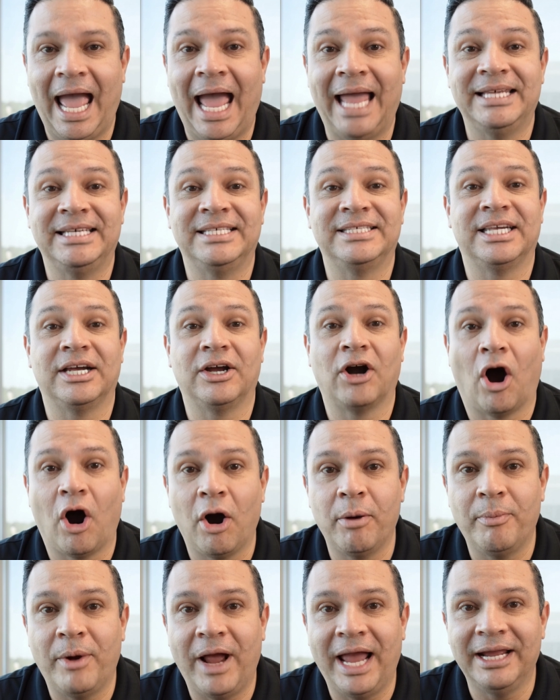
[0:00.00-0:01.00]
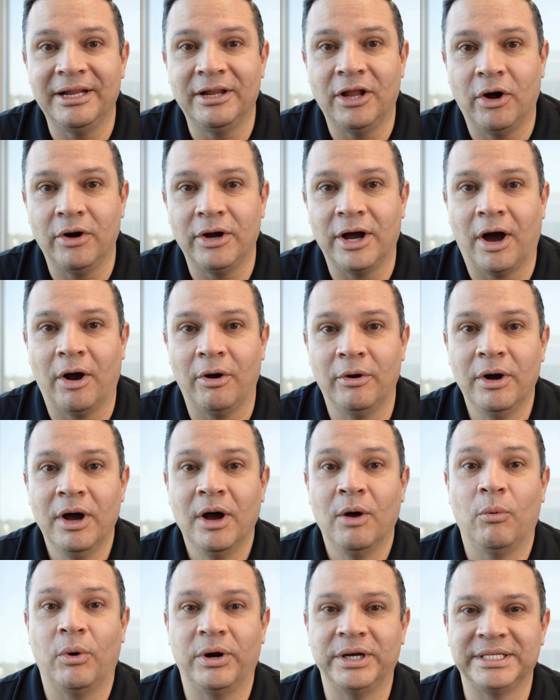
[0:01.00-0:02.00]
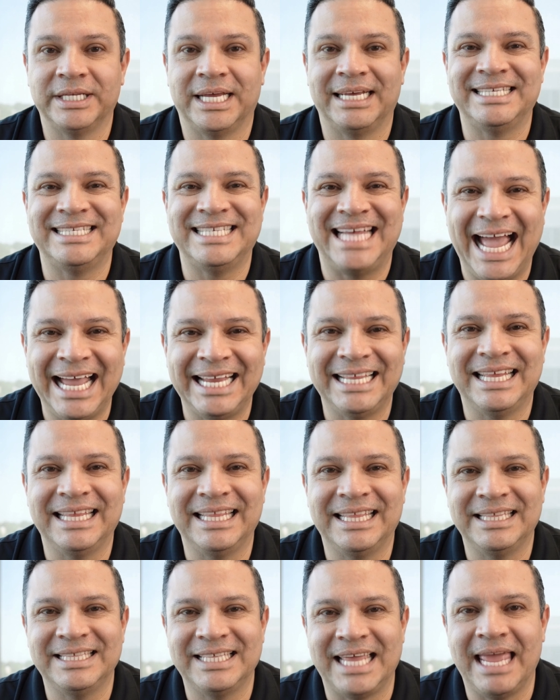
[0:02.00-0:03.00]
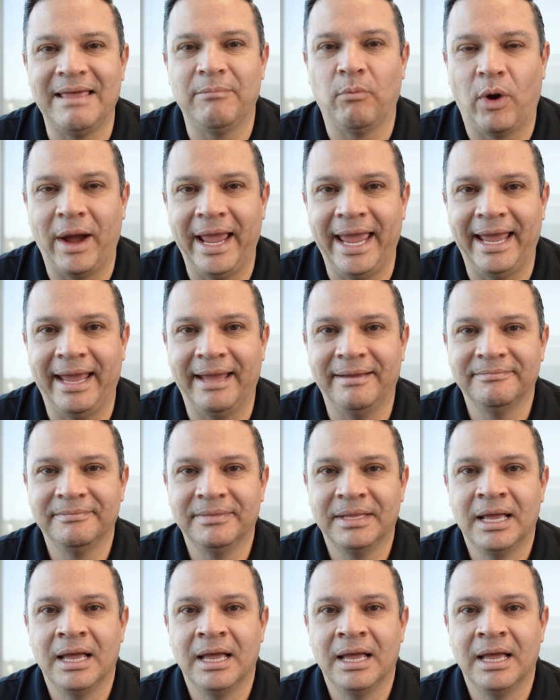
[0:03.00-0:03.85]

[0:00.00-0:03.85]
And a cigar brand logo works exactly the same way.